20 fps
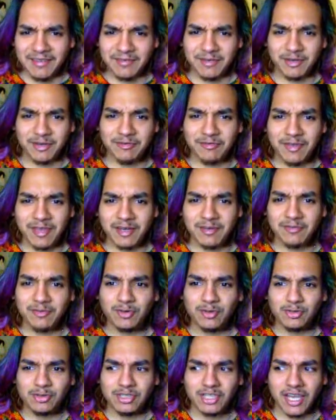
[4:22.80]
if you're a fan of
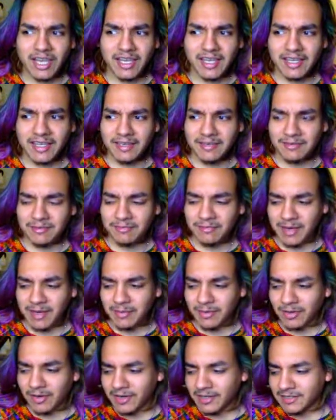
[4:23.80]
crochet and
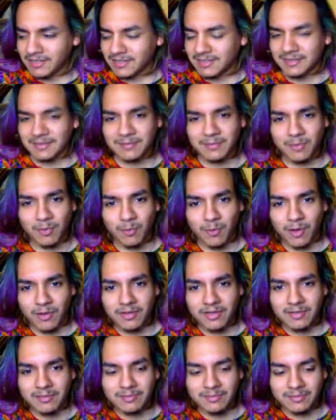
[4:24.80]
fiber arts,
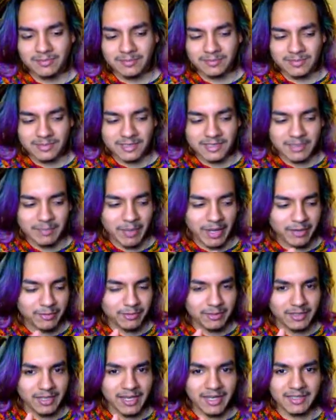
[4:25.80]
welcome. Sit back,
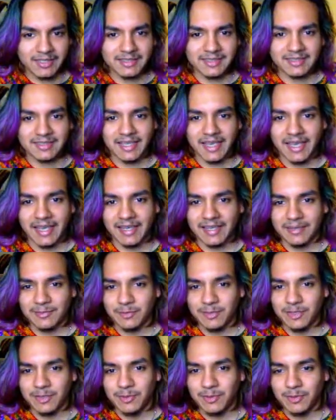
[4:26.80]
relax, and
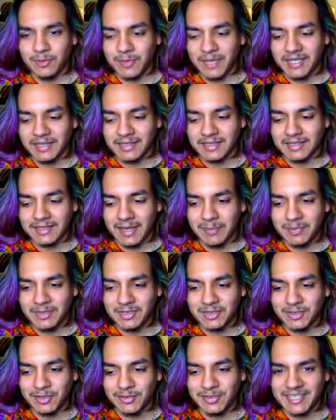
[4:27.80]
we will make this
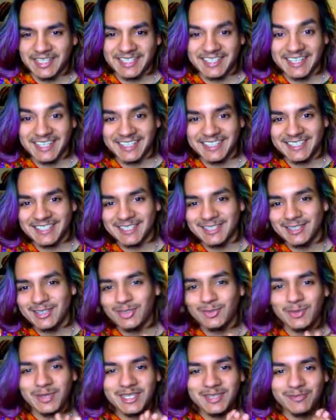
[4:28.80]
episode nice and
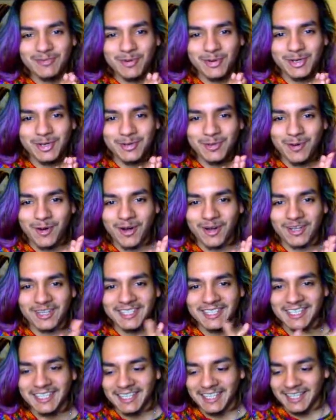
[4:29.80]
sweet for you
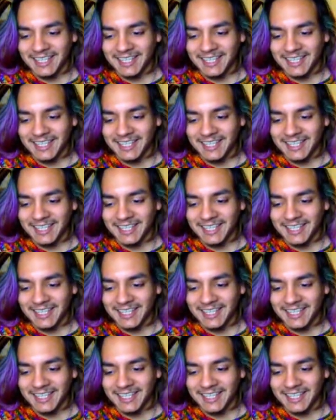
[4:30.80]
all.